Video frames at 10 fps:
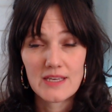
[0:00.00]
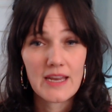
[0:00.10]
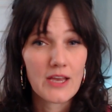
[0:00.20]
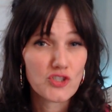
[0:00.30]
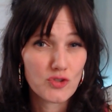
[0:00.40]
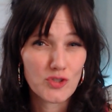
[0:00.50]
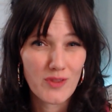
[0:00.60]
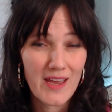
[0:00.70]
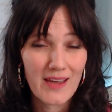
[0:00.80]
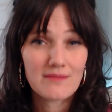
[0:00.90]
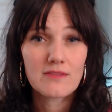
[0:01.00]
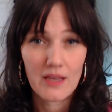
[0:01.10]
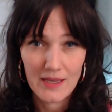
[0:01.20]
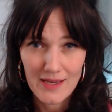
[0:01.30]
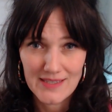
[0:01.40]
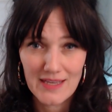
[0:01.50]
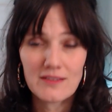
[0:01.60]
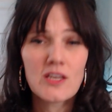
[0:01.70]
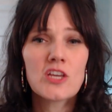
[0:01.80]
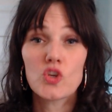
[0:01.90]
And as you do that, like I said,
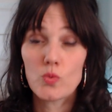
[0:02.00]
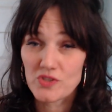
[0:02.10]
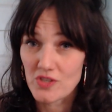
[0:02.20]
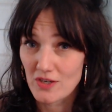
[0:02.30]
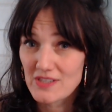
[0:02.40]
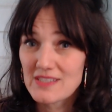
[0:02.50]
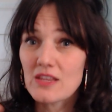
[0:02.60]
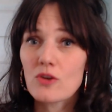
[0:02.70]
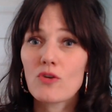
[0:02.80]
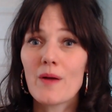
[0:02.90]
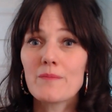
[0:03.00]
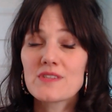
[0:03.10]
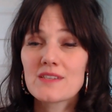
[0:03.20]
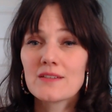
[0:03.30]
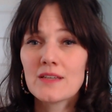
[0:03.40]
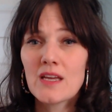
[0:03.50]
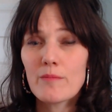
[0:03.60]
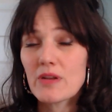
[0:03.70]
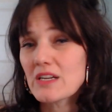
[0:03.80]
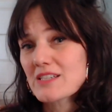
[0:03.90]
you will start to see the crumbs.
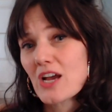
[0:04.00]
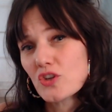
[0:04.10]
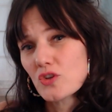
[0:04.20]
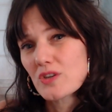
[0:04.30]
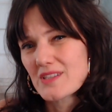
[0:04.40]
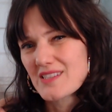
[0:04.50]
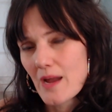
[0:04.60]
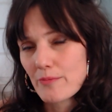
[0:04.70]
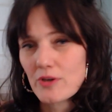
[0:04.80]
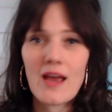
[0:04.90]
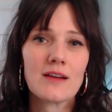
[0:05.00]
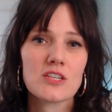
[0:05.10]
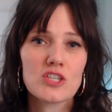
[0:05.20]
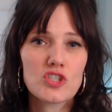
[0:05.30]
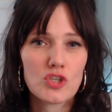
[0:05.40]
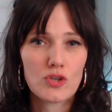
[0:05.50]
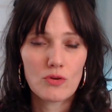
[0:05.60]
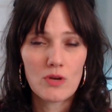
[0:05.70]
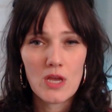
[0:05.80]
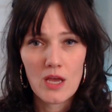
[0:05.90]
But until you can stop reacting to
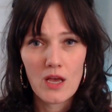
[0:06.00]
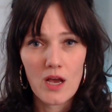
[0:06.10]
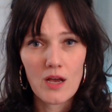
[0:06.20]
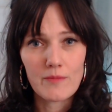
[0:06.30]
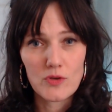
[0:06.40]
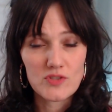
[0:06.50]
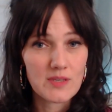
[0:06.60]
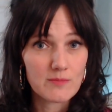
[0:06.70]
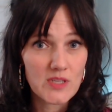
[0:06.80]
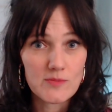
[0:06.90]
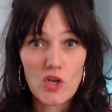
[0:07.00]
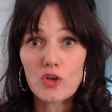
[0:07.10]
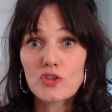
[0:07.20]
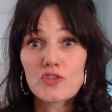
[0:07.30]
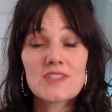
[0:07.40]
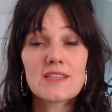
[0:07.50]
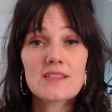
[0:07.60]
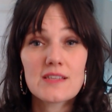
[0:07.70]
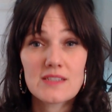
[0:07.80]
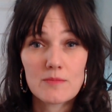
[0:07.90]
those symptoms, all you'll see is the
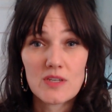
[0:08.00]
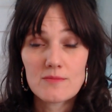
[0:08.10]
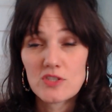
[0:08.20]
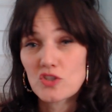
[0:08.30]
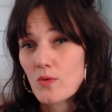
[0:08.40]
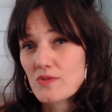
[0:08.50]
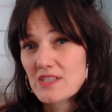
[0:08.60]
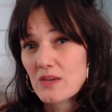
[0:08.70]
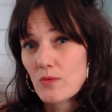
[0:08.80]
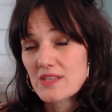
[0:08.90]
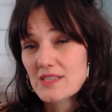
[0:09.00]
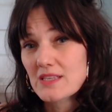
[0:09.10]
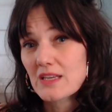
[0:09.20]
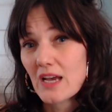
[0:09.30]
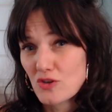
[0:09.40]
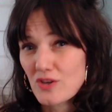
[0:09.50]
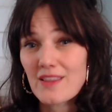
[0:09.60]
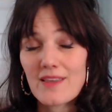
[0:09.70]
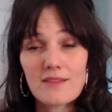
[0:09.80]
symptoms, and you won't see what's underneath it.